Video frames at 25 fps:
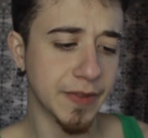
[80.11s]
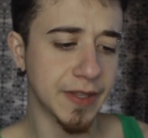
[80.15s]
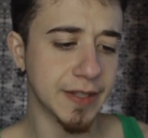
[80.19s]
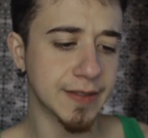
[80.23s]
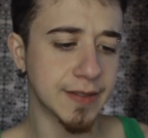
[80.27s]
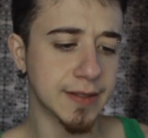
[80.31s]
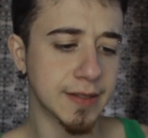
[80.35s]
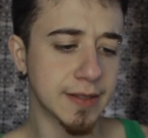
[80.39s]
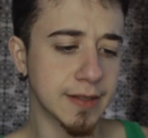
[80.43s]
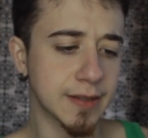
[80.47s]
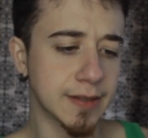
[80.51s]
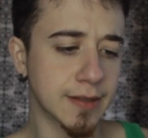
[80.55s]

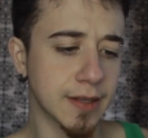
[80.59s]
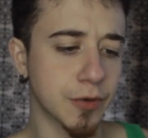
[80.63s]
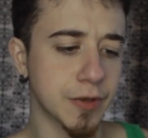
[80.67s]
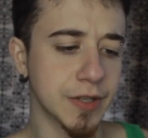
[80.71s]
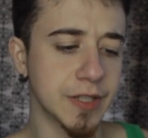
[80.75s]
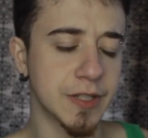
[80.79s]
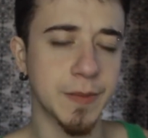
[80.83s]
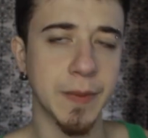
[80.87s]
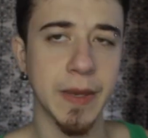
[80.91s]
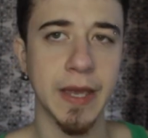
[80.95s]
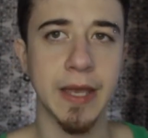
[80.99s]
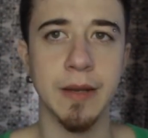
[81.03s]
This is
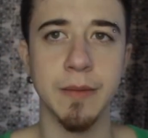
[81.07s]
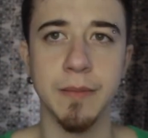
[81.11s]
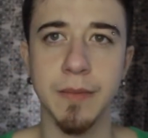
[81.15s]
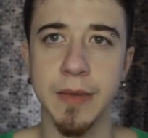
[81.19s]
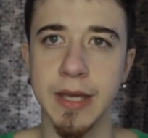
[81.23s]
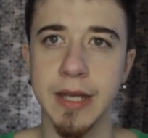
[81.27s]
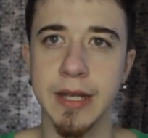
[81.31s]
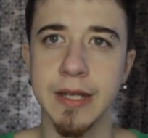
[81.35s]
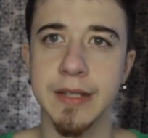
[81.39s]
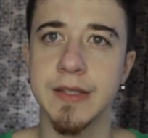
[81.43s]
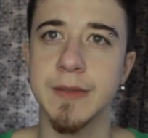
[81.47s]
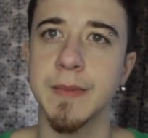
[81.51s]
grease paint
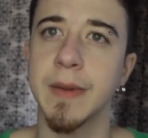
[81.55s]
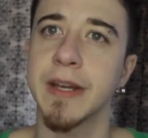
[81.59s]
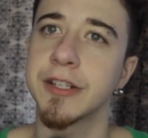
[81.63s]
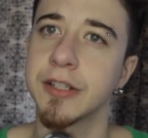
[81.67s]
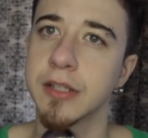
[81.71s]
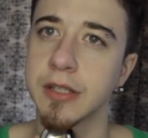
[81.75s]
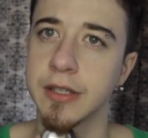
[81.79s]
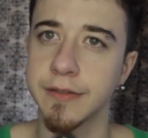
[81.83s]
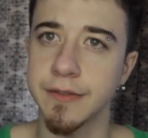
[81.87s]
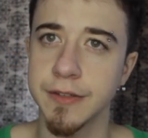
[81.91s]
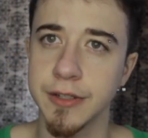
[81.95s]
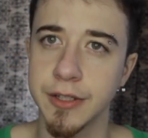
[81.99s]
made
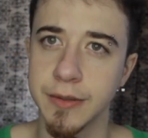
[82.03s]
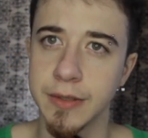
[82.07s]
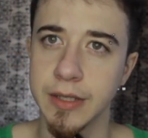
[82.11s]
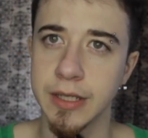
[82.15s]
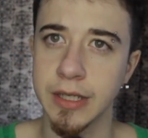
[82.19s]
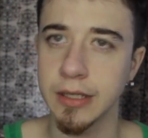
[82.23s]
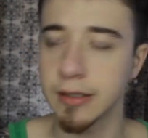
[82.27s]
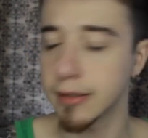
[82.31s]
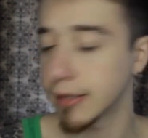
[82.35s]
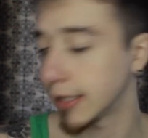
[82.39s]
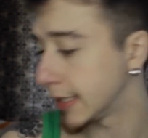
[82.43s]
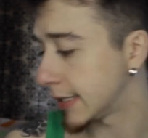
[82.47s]
especially for
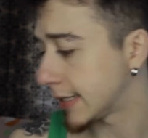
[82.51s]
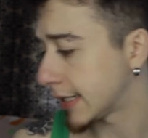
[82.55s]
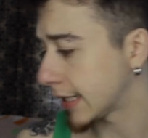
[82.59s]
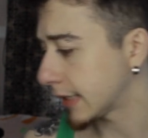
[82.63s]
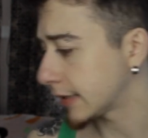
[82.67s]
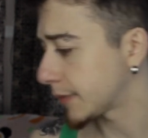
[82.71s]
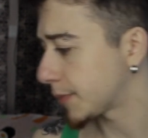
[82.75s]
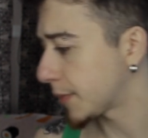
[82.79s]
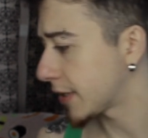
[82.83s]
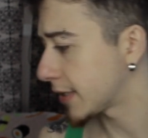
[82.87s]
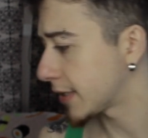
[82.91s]
doing latex